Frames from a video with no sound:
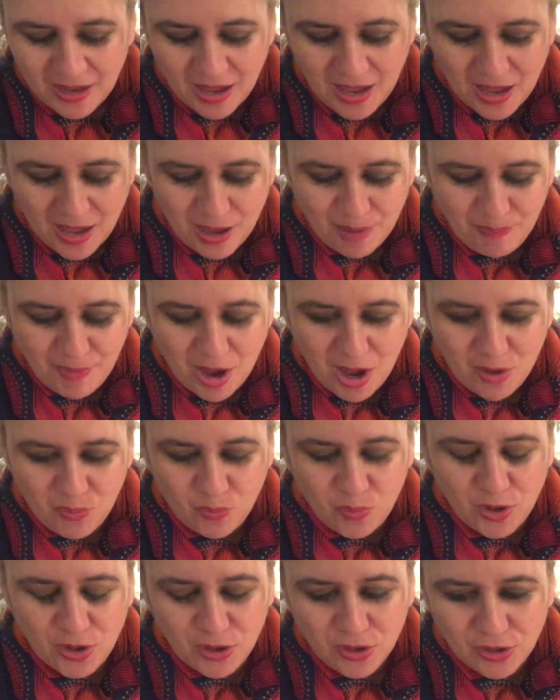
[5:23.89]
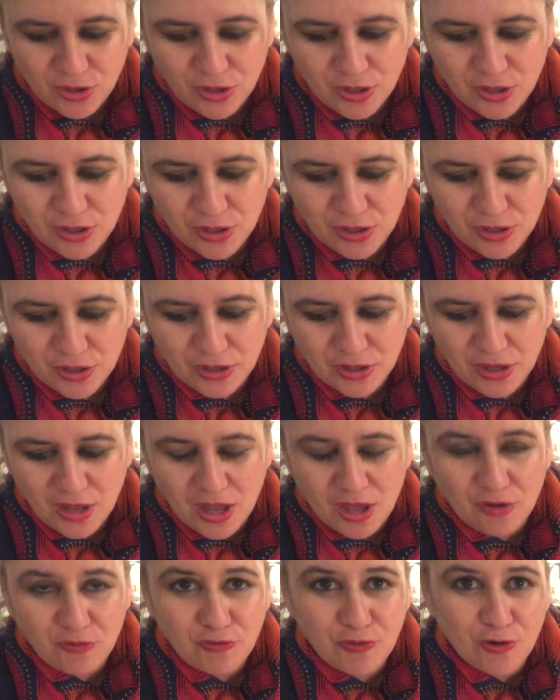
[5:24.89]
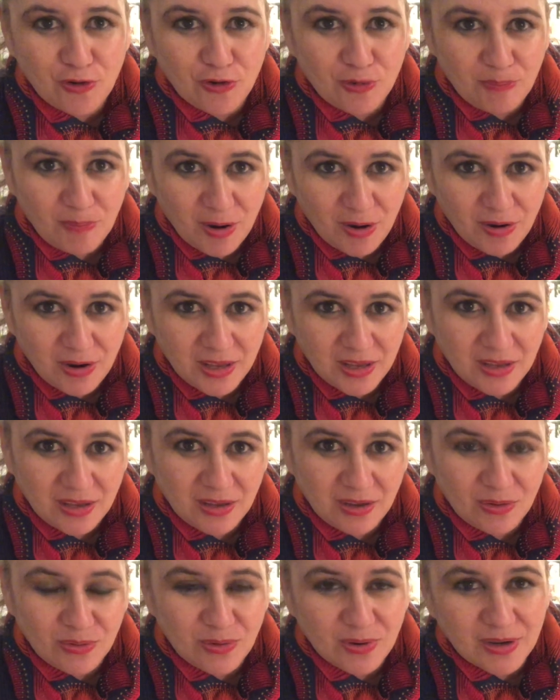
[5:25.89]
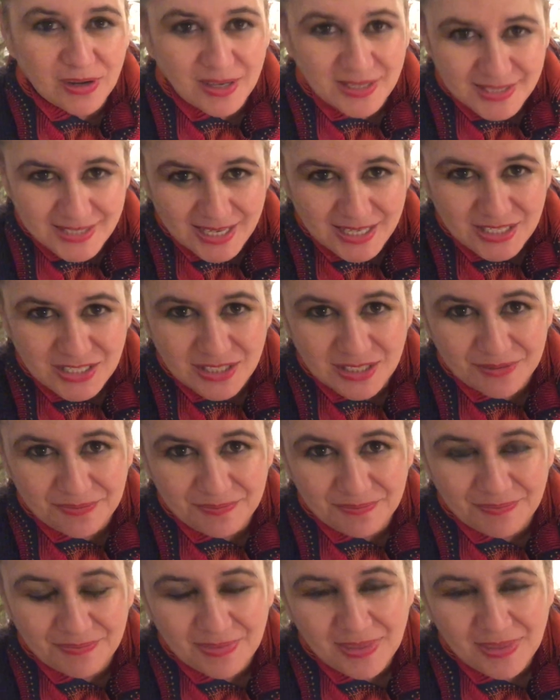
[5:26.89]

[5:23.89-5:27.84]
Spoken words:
I work for a Māori organisation,